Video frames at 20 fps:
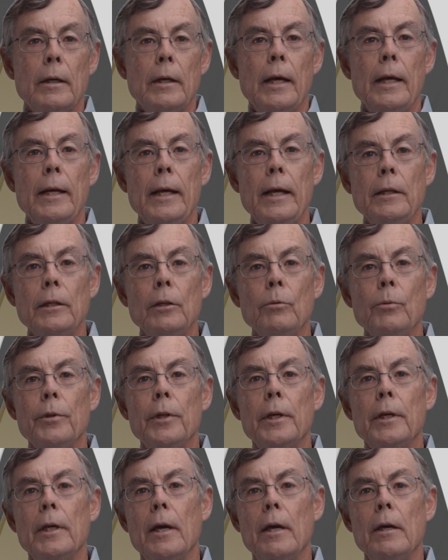and ending with
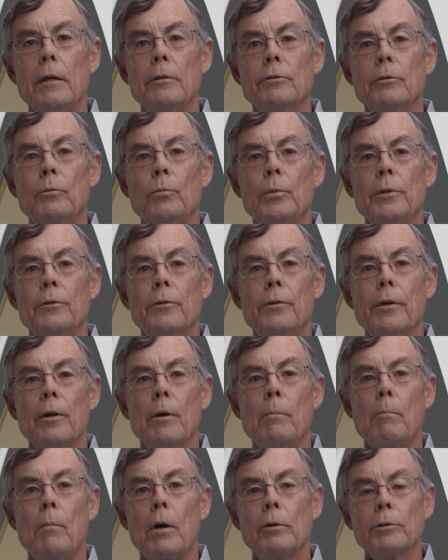a case in which there
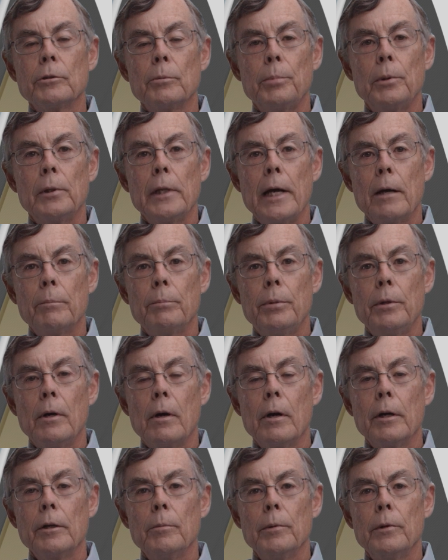are multiple output
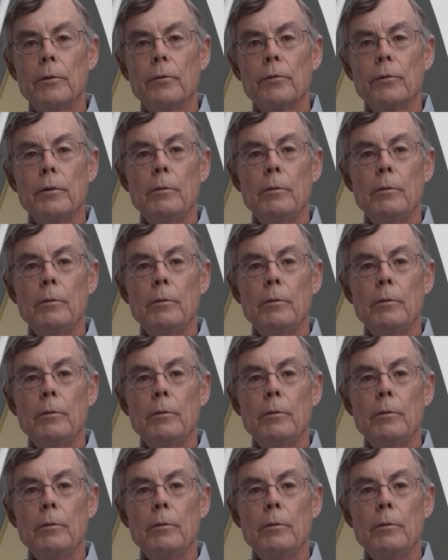arguments